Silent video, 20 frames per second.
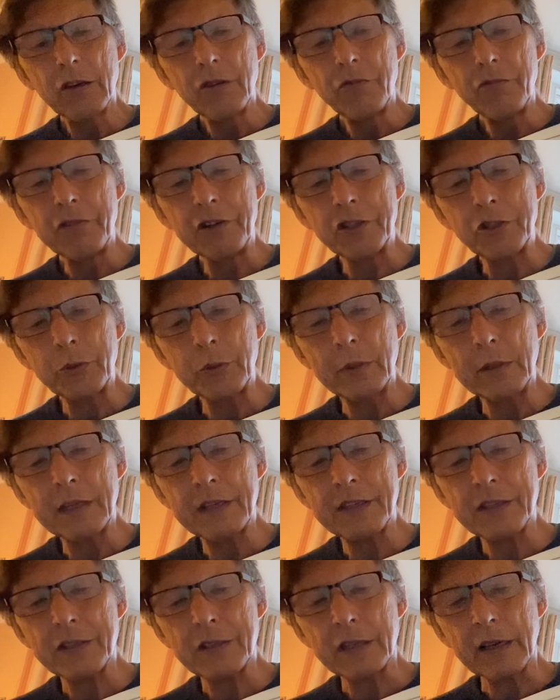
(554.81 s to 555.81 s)

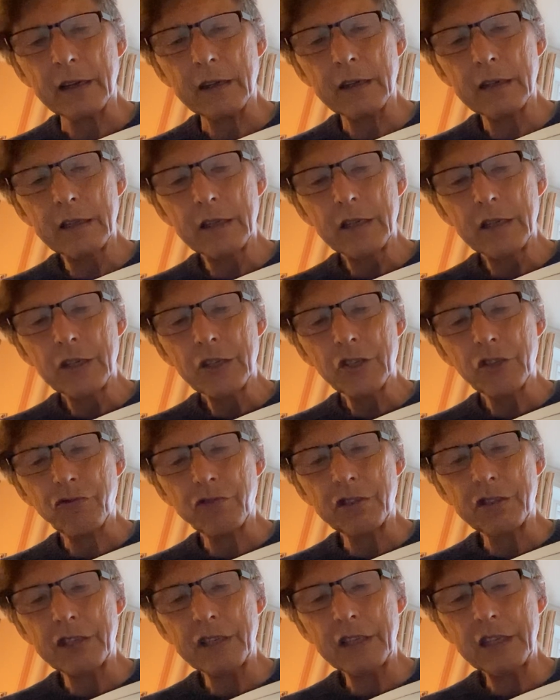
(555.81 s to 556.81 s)
ritualistic,
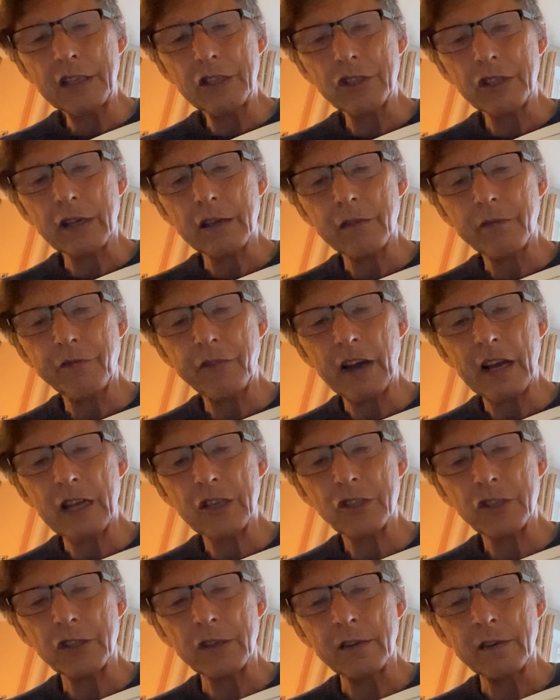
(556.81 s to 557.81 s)
strategic
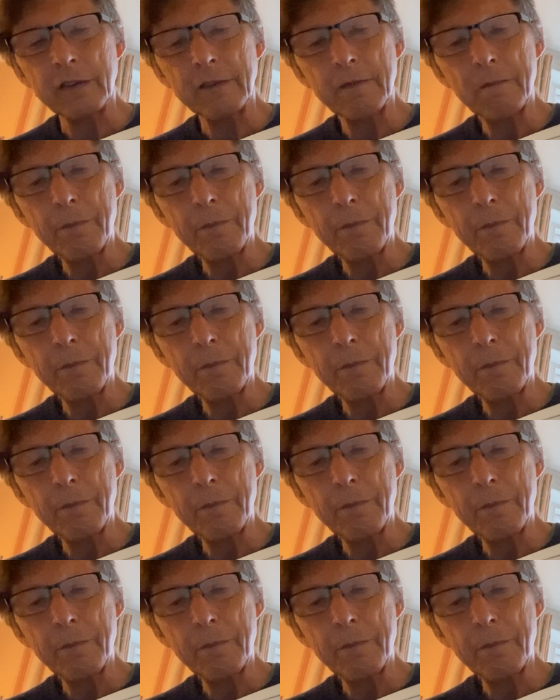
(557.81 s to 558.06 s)
fashion,